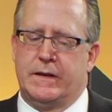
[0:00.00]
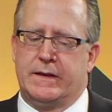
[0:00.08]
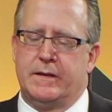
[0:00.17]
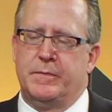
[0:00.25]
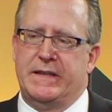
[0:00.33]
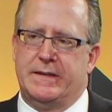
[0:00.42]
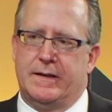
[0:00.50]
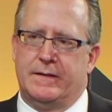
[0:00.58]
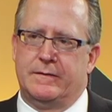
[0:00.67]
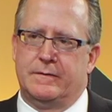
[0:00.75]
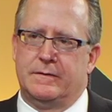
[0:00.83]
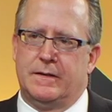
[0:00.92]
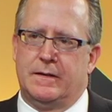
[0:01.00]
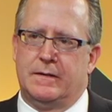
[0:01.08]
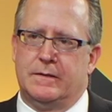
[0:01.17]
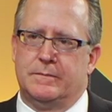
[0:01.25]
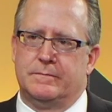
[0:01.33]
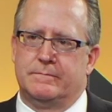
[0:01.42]
it can be done,
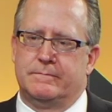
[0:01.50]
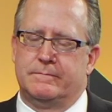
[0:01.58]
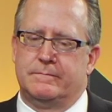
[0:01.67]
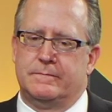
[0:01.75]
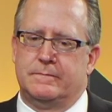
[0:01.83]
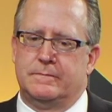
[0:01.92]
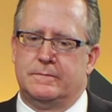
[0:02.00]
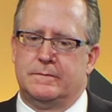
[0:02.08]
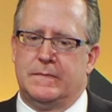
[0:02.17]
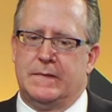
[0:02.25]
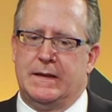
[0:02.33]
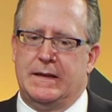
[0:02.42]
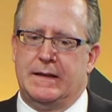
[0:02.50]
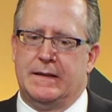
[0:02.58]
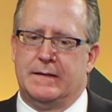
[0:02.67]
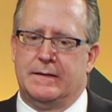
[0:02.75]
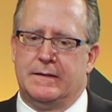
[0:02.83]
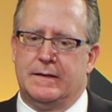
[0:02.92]

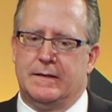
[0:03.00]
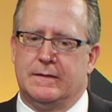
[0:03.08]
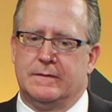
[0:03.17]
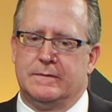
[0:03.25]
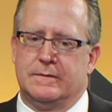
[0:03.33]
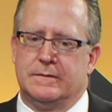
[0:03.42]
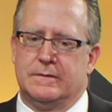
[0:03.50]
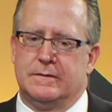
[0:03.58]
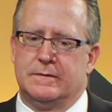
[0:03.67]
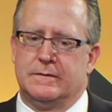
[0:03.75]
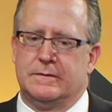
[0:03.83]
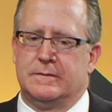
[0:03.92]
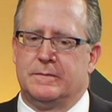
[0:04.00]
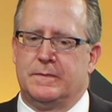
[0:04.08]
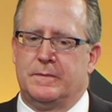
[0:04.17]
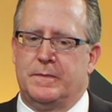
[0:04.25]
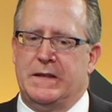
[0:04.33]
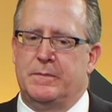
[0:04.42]
and
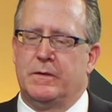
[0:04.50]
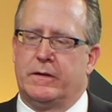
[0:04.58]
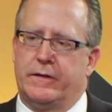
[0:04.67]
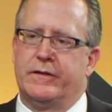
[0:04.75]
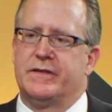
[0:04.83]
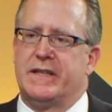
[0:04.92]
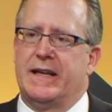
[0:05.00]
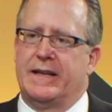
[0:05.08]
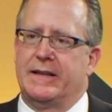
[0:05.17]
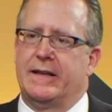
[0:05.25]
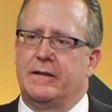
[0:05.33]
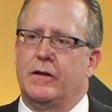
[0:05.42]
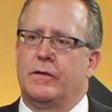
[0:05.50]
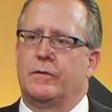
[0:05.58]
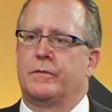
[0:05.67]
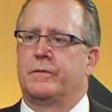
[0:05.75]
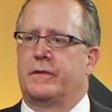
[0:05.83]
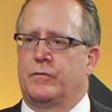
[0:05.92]
people are understanding. They
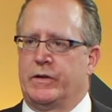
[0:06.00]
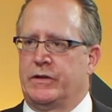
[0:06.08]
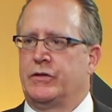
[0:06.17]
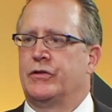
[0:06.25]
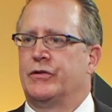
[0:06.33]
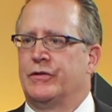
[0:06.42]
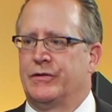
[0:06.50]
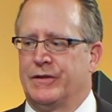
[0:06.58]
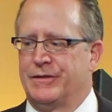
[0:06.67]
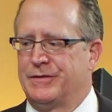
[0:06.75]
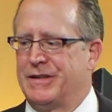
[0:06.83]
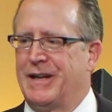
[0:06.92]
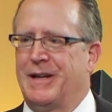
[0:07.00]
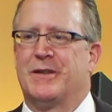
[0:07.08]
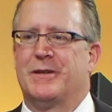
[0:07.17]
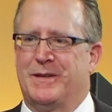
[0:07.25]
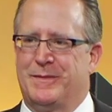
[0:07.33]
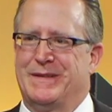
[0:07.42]
know what your time
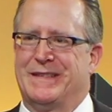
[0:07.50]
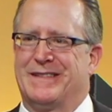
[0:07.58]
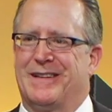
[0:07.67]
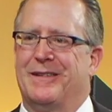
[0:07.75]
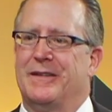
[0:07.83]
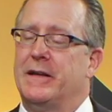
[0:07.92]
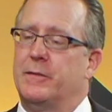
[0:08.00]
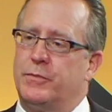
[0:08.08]
commitments are, and they